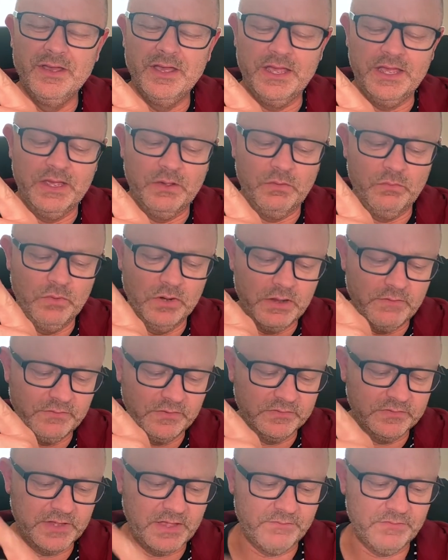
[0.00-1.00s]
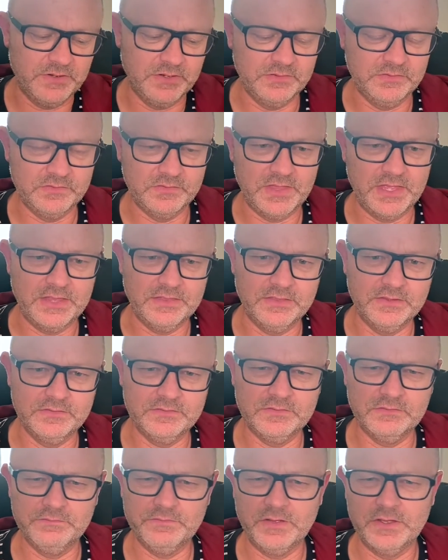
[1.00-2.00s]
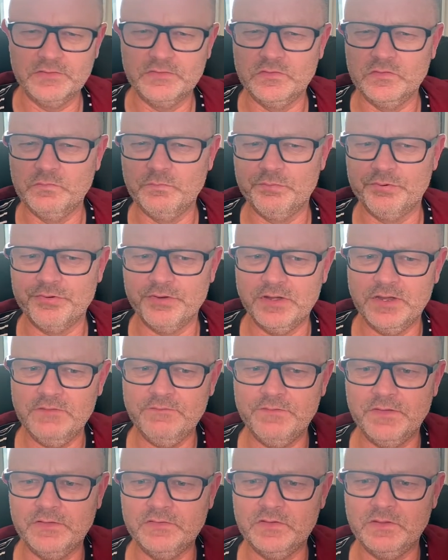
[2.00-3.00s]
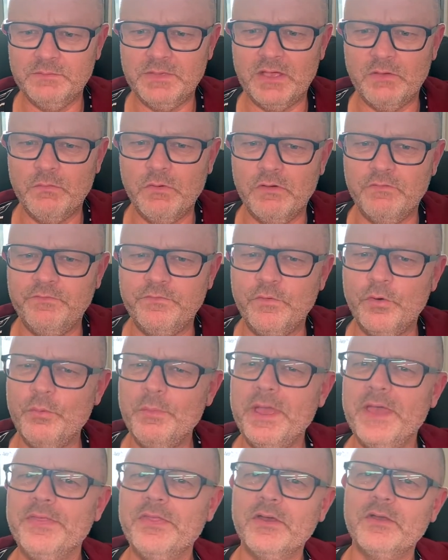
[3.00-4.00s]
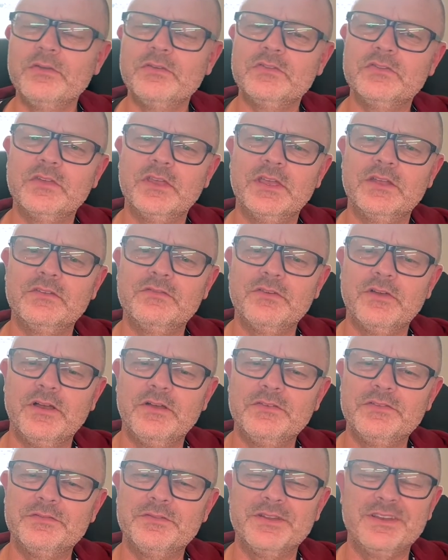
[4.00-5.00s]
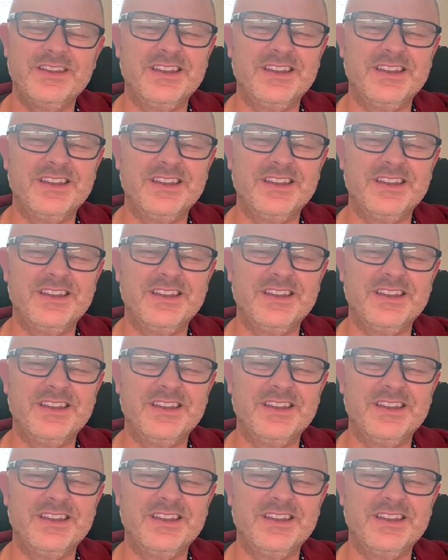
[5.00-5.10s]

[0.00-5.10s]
what I've discovered is that this device is pretty fussy about what format those drives are in,